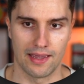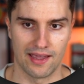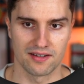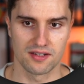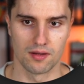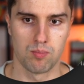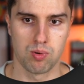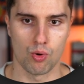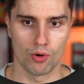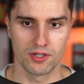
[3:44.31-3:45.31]
add a
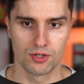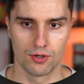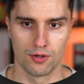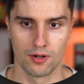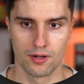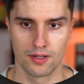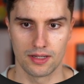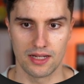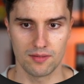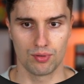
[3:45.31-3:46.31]
pointer
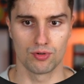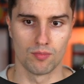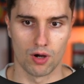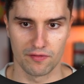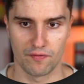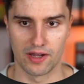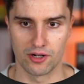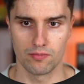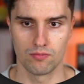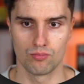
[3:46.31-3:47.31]
input modifier